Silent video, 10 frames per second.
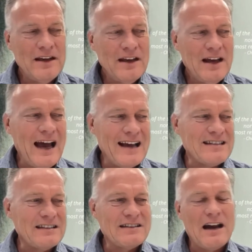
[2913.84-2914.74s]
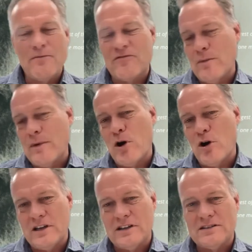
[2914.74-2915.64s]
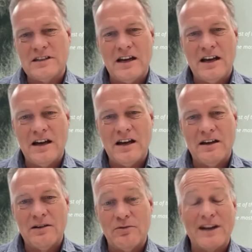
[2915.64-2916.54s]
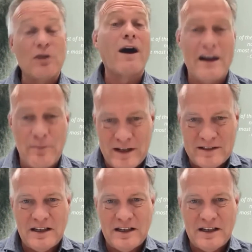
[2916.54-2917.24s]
hasn't come from a market requirement.